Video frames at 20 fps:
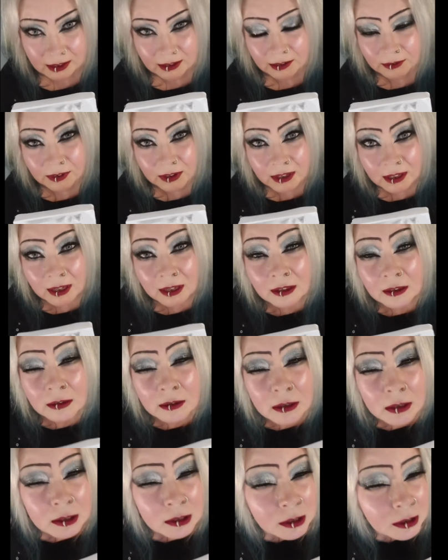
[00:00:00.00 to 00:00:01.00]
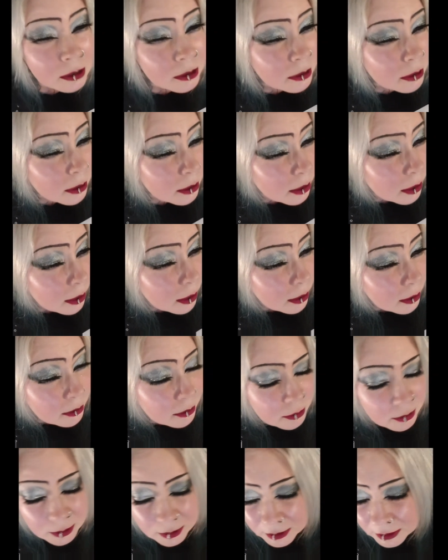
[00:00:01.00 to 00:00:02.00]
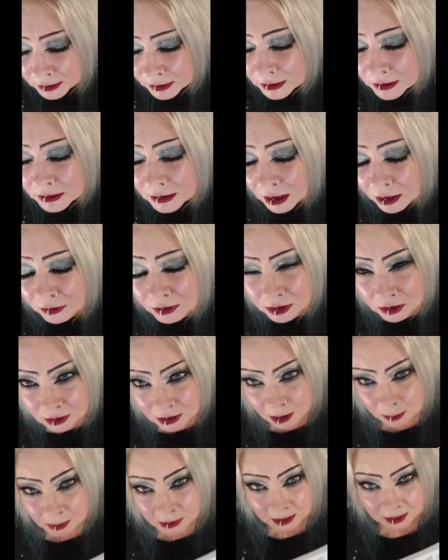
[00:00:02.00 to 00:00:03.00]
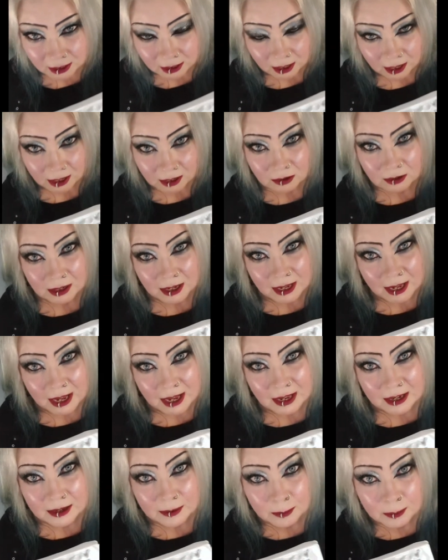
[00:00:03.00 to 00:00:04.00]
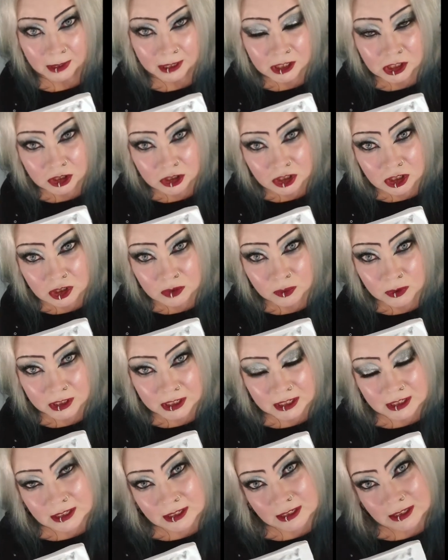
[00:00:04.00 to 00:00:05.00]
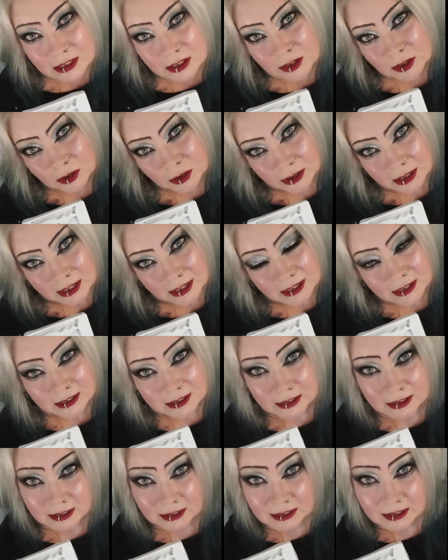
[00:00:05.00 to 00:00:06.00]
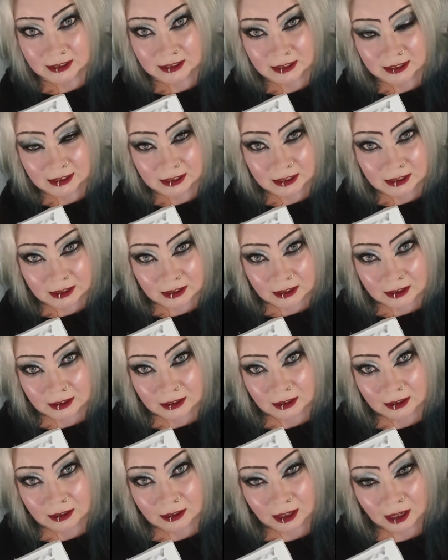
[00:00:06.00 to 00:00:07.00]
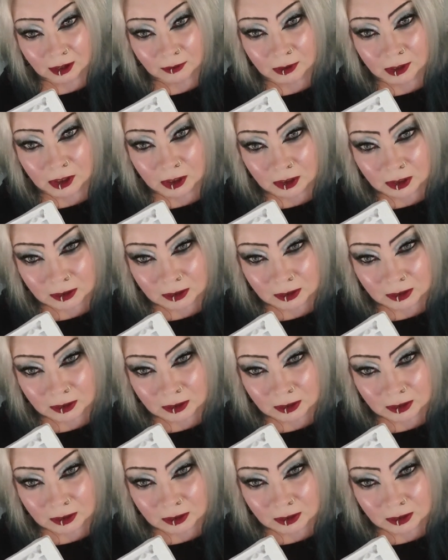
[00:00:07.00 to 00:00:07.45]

got anything yet. And this is how it's gonna be. I'm gonna add pictures with it so you can see how it